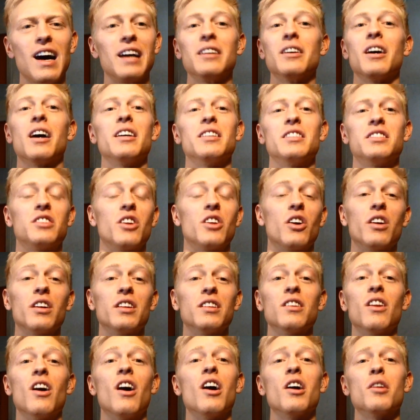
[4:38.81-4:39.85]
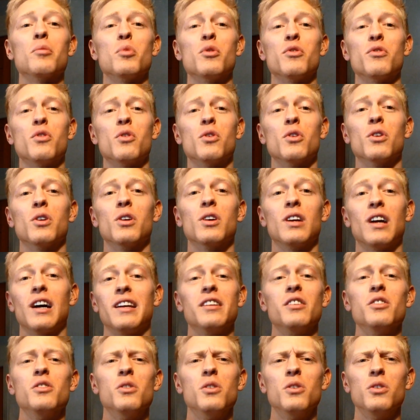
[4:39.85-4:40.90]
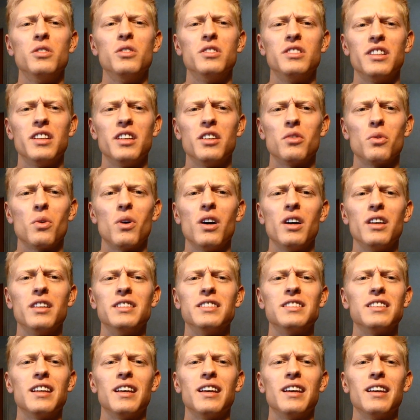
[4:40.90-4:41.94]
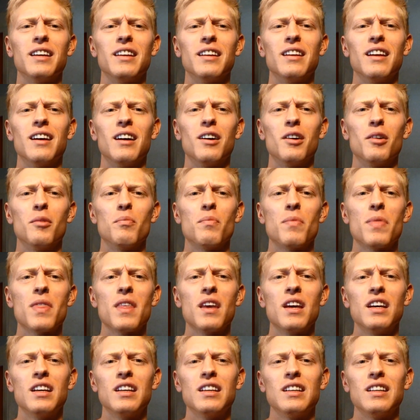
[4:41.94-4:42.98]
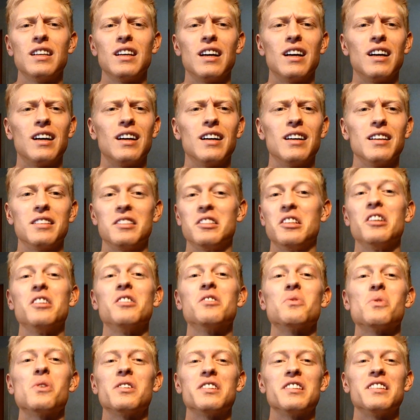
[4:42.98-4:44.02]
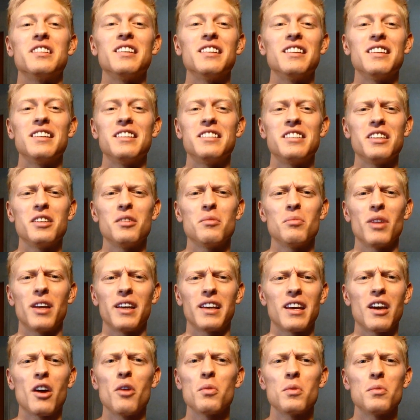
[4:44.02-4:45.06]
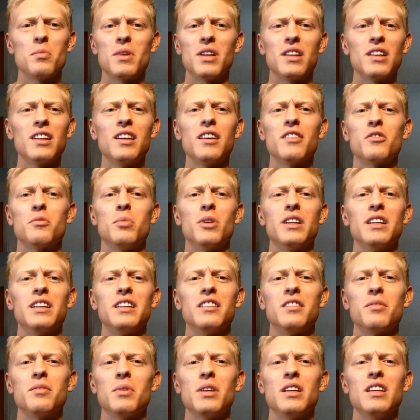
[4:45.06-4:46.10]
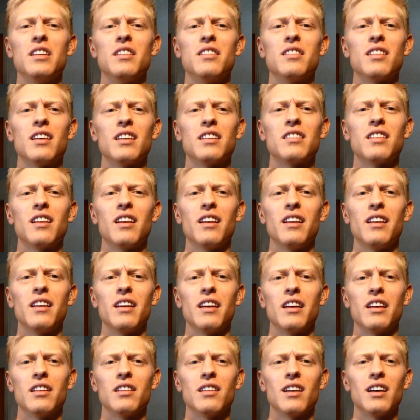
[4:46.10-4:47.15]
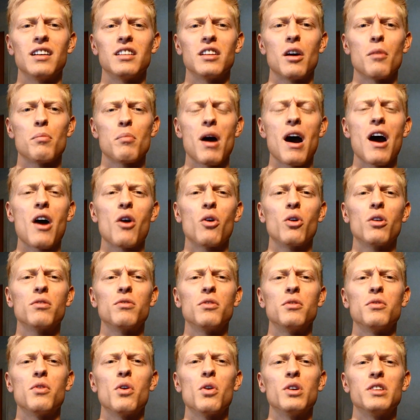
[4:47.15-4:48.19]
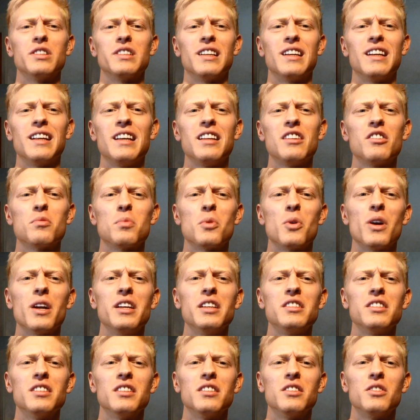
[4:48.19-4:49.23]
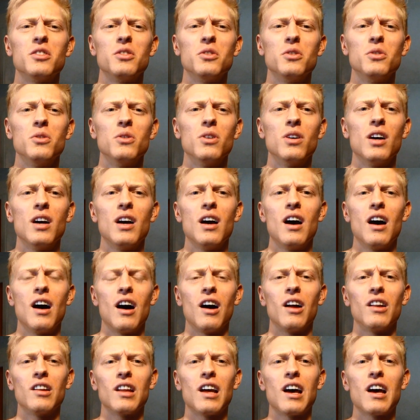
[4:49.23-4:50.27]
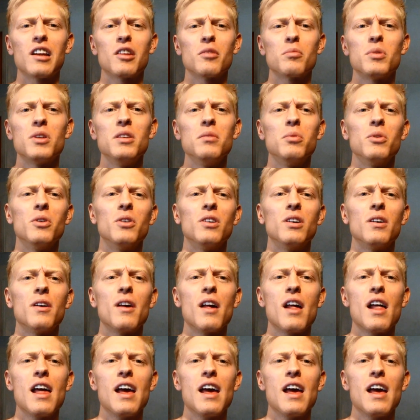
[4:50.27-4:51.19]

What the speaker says: I started long before I knew who Zyzz was. And Zyzz wasn't in the gym like helping me lift, but he's such a powerful force and an inspiration to a lot of people.